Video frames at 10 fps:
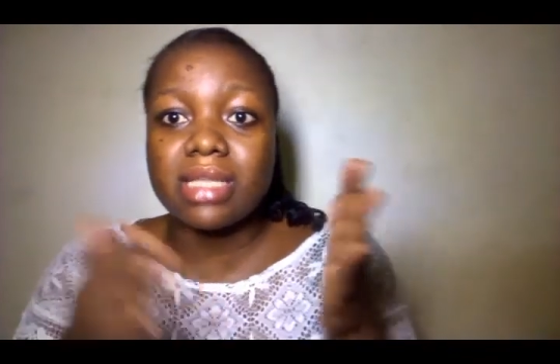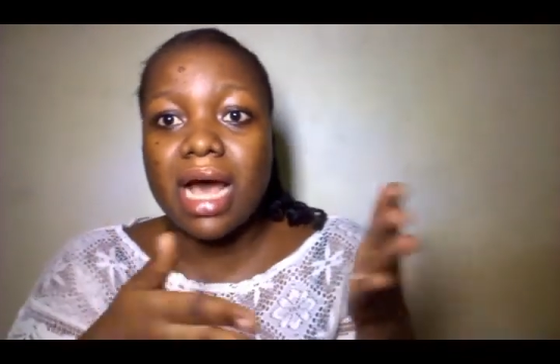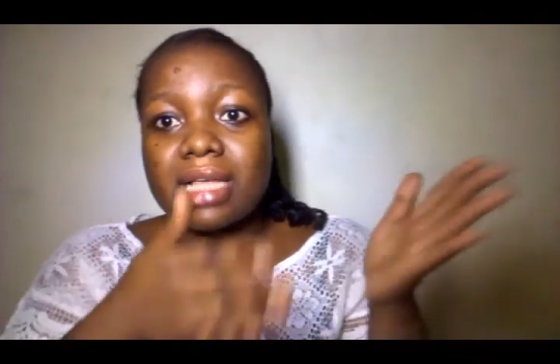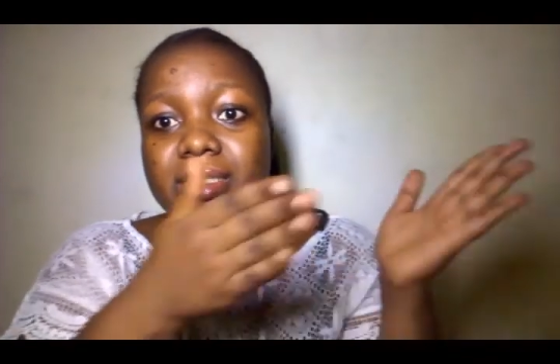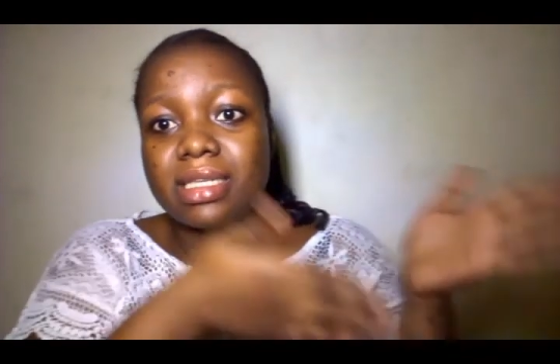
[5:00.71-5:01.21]

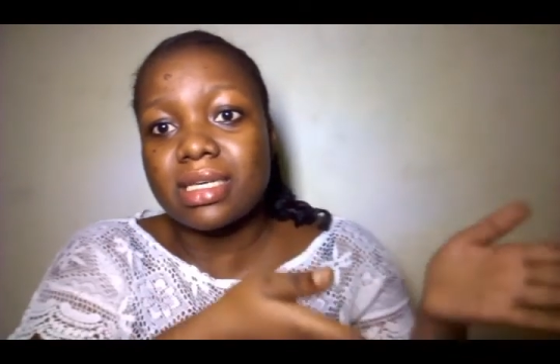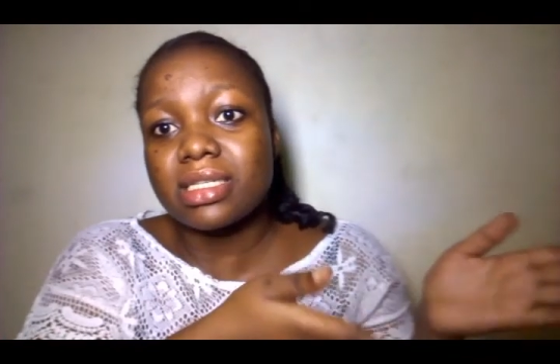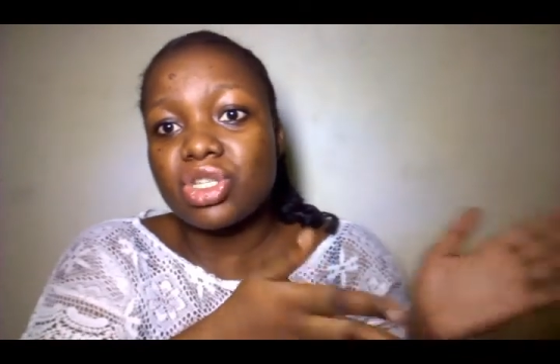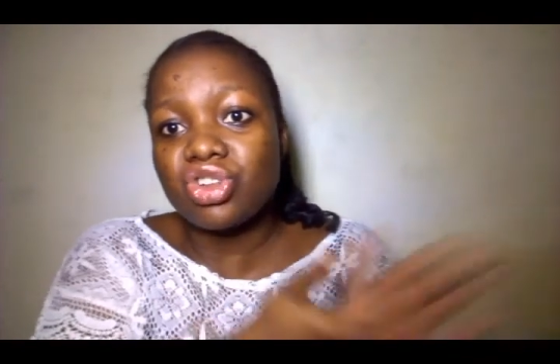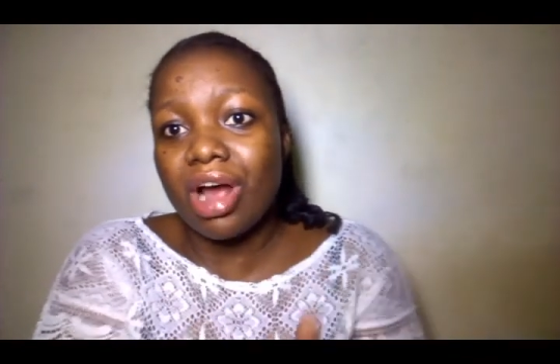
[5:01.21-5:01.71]
that
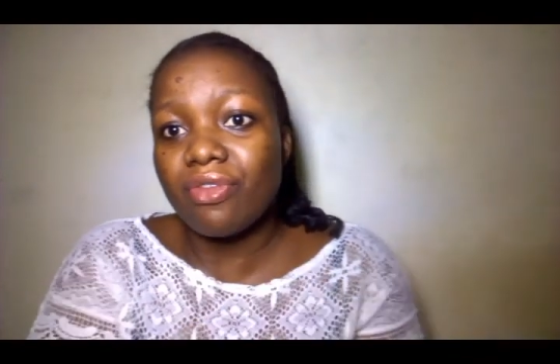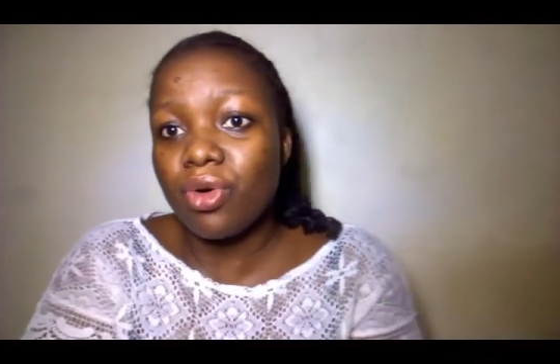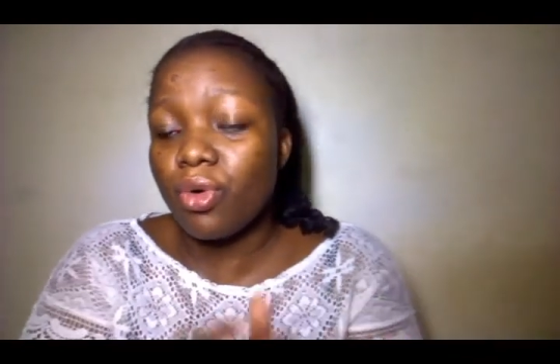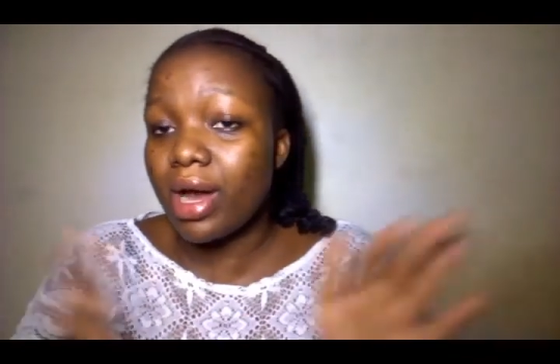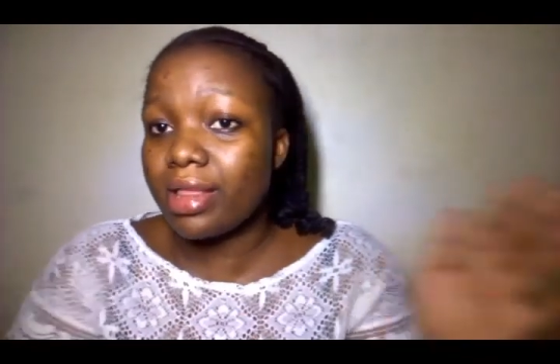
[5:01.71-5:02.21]
this
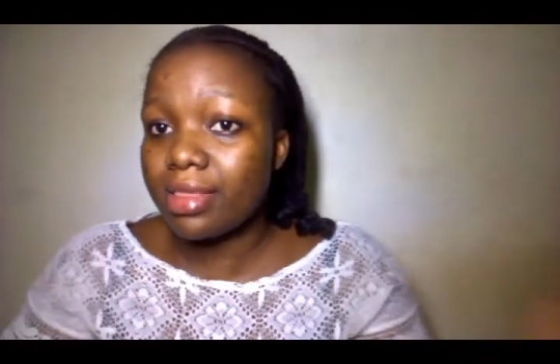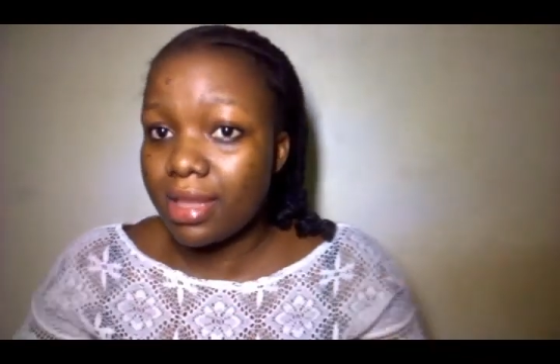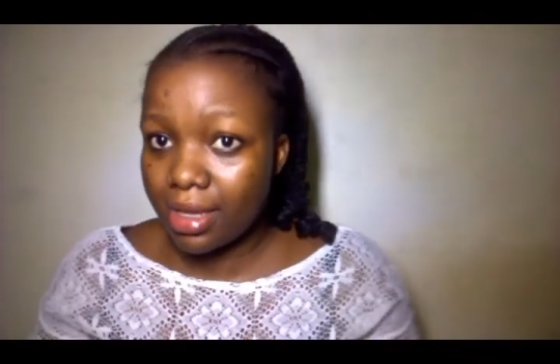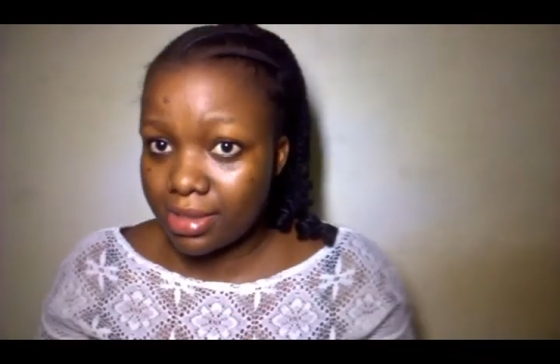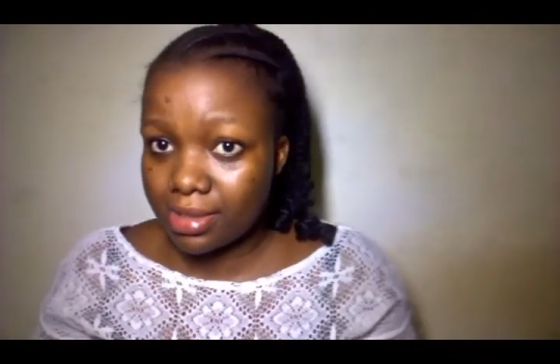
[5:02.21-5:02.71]
travel and
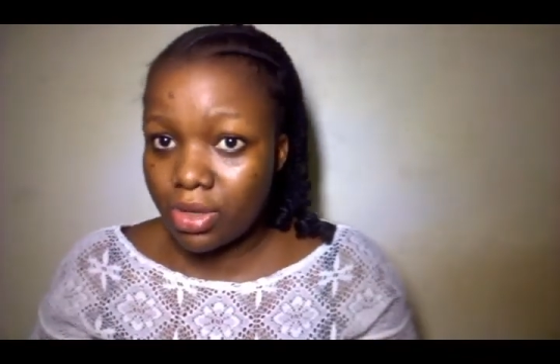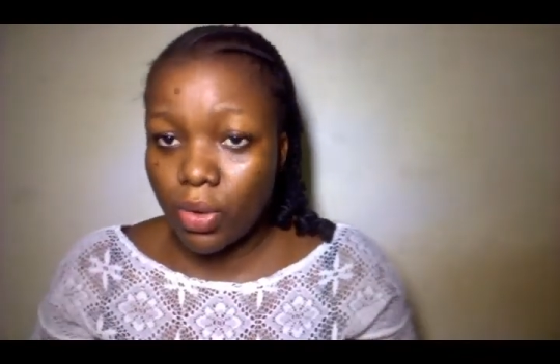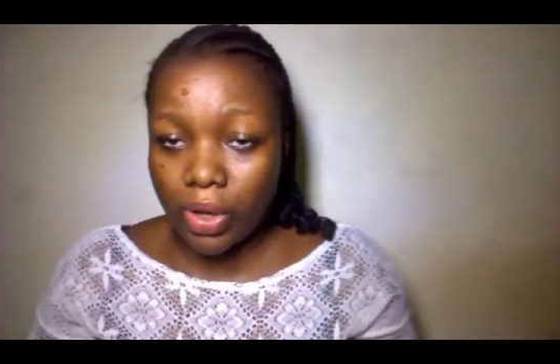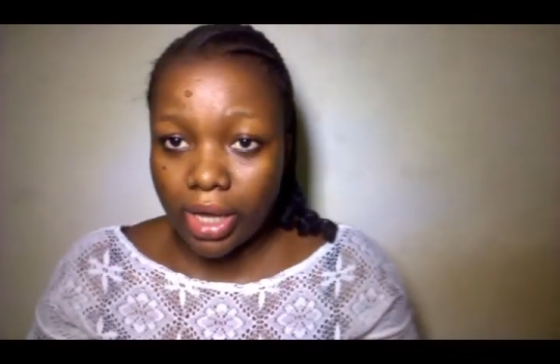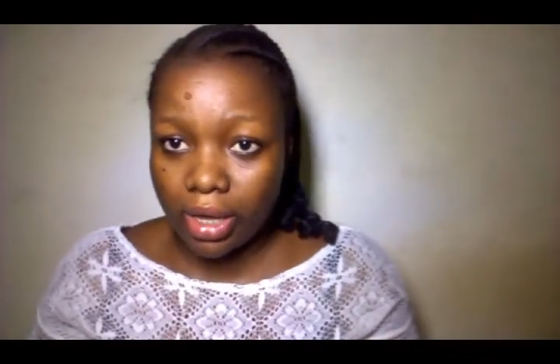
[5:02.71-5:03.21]
things
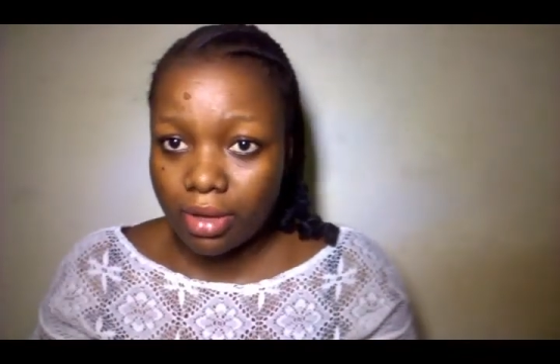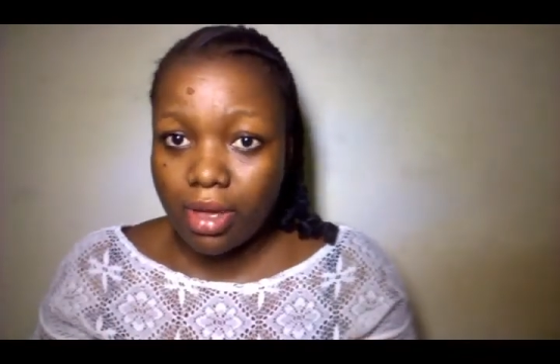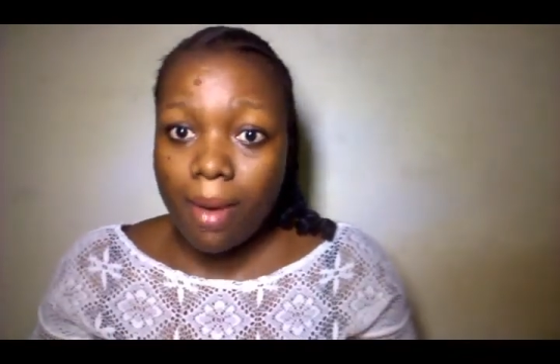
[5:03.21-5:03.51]
okay